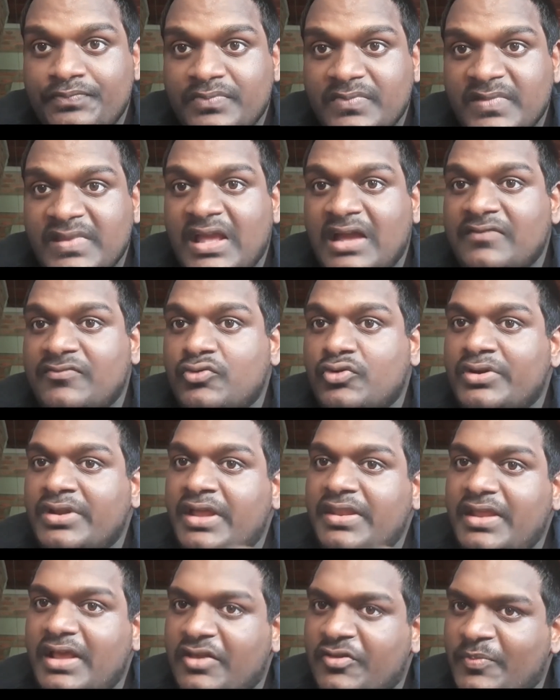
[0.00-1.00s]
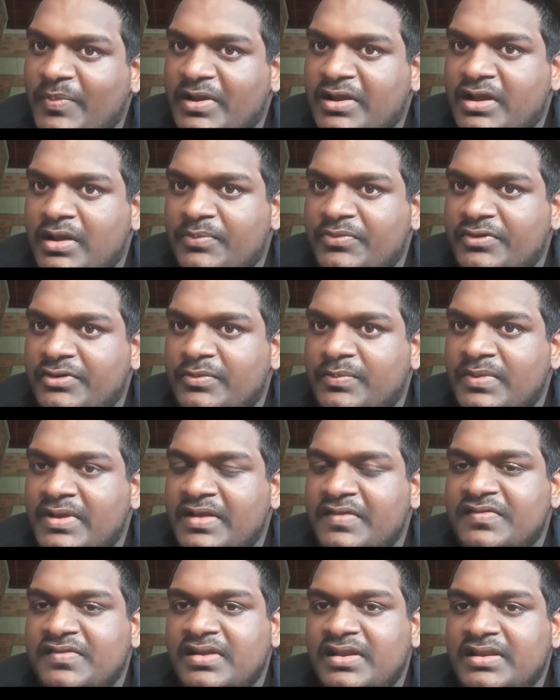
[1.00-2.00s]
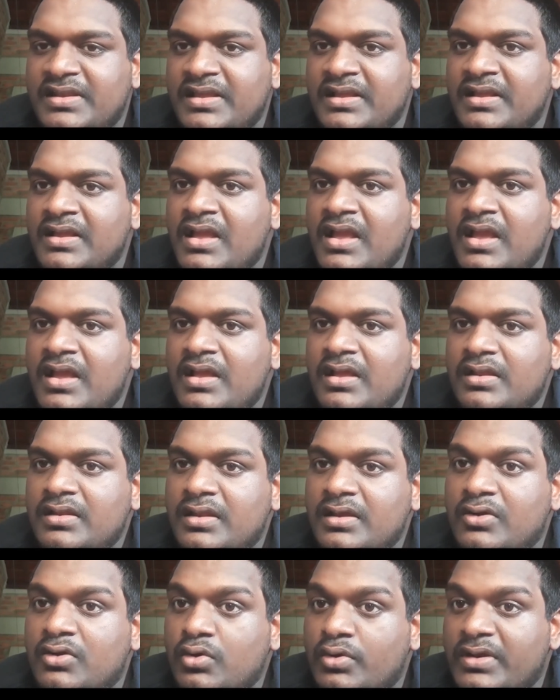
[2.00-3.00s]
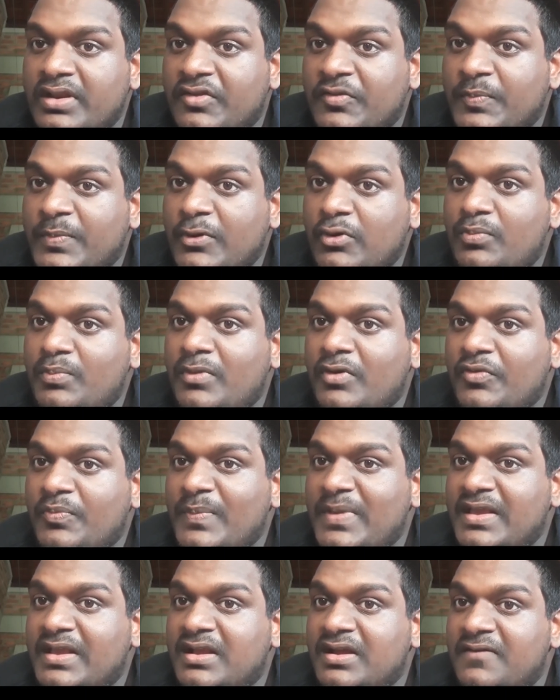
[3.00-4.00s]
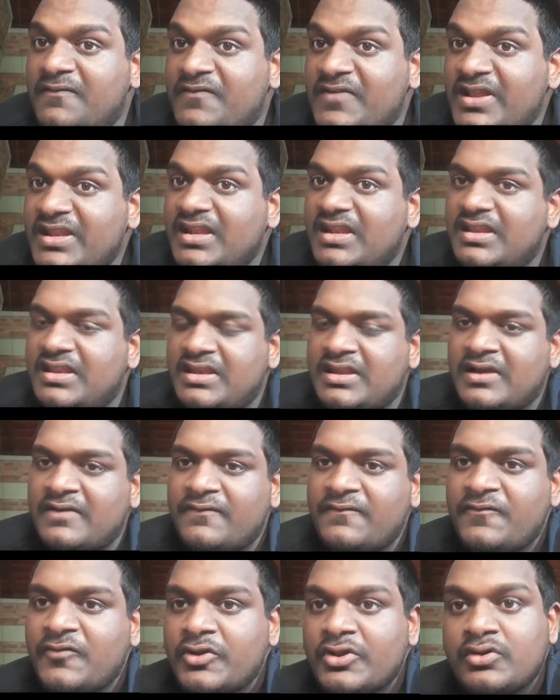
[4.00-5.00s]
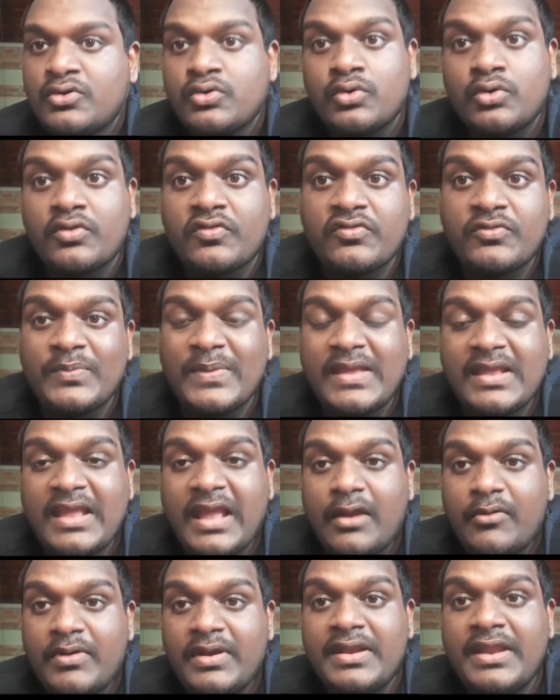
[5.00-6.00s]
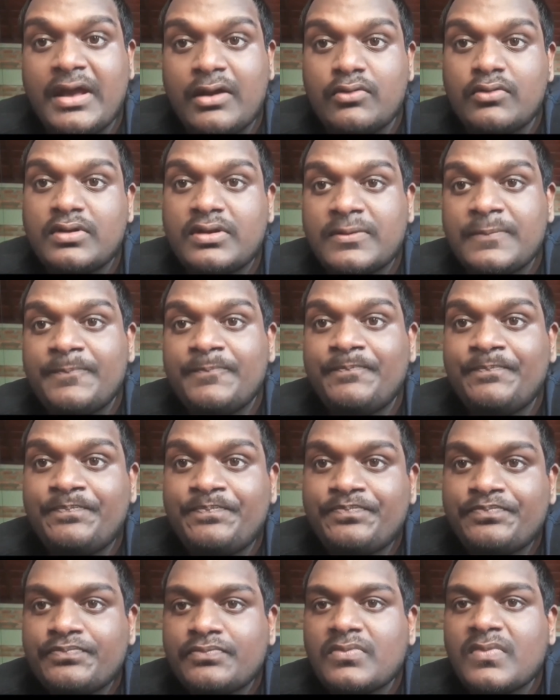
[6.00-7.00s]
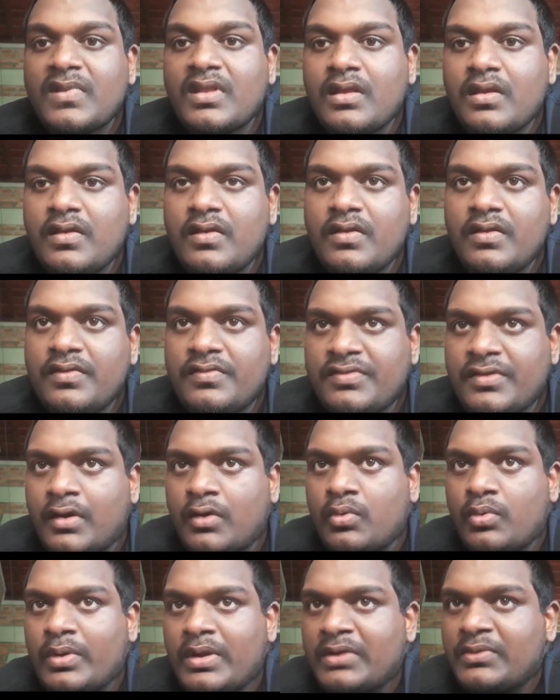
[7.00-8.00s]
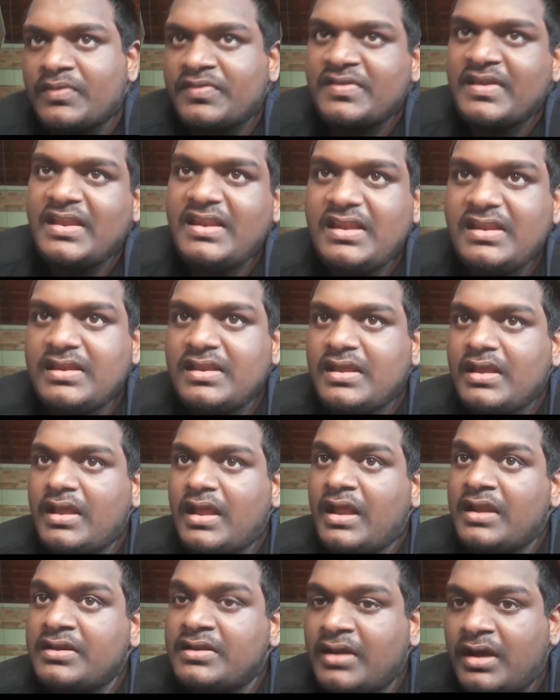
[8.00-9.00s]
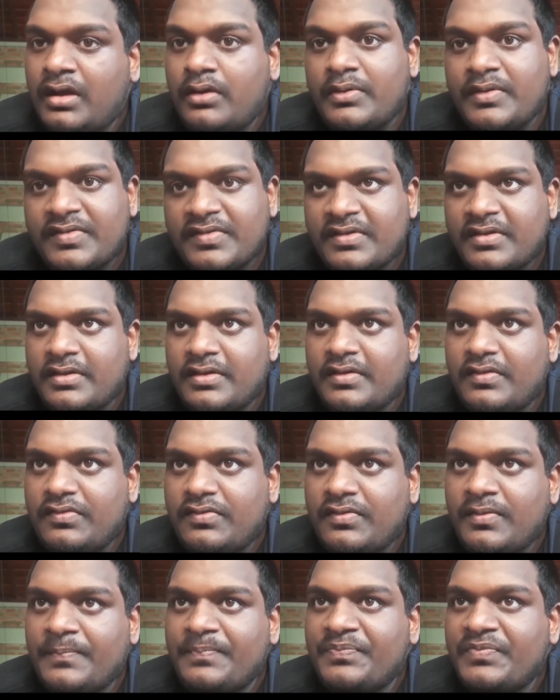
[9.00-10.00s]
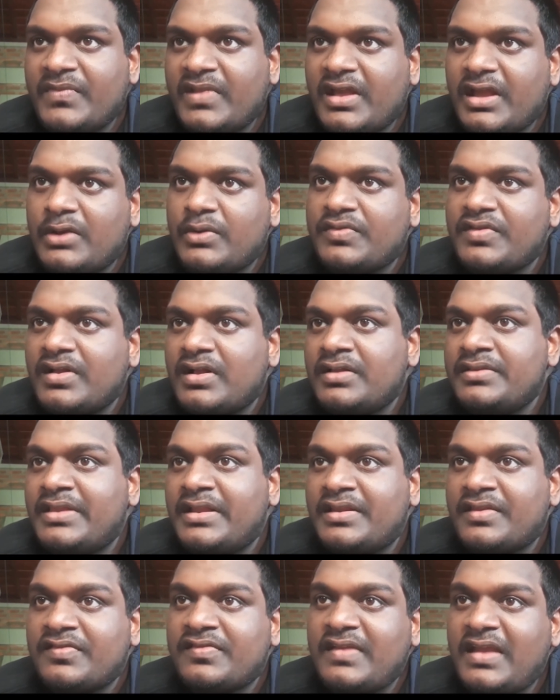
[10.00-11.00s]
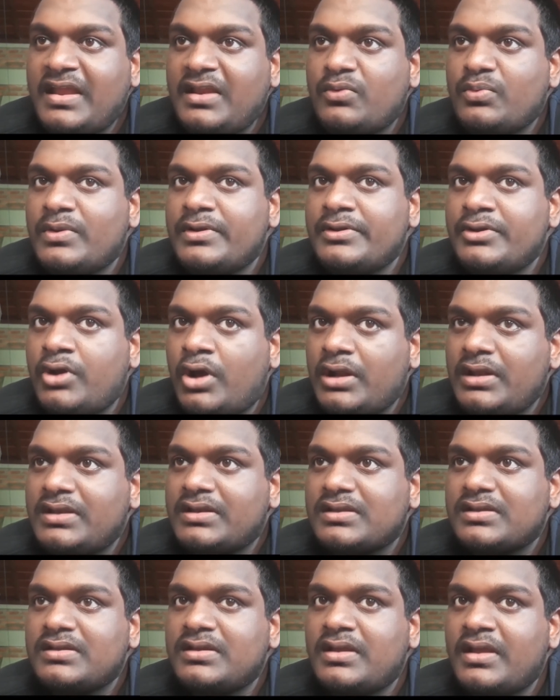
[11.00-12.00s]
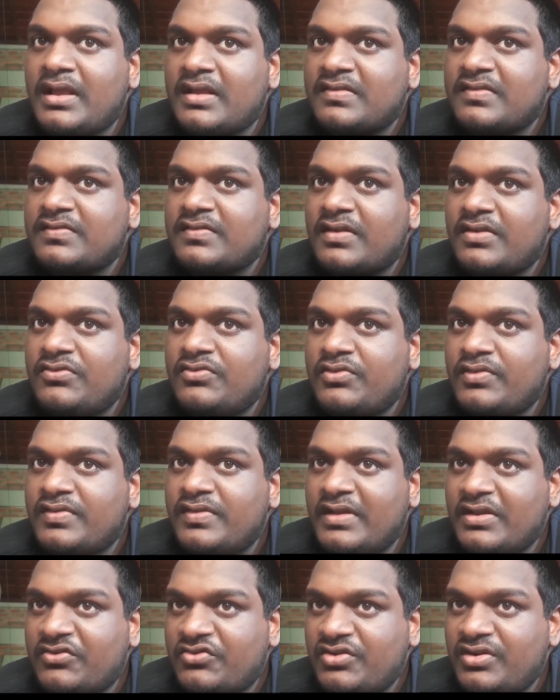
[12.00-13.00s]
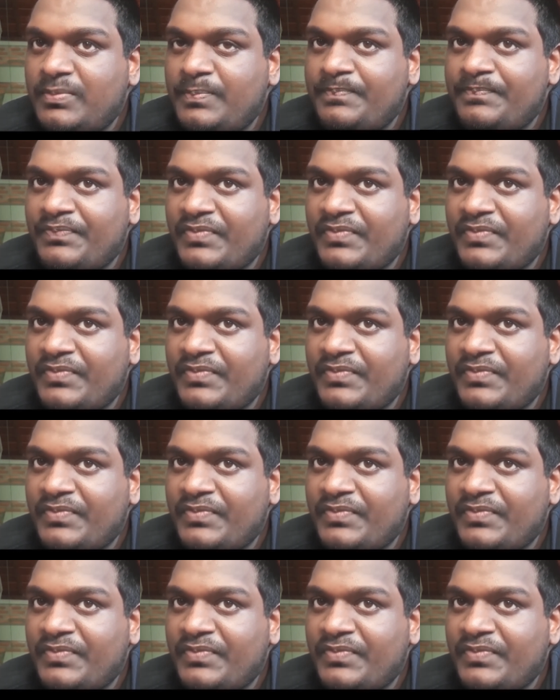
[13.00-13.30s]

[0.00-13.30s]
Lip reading: Therefore, another aspect comes into play stating the dispute must be convenient enough for the courts to be carried out. So, it was seen in the Antares case, it was held that the state will not exercise jurisdiction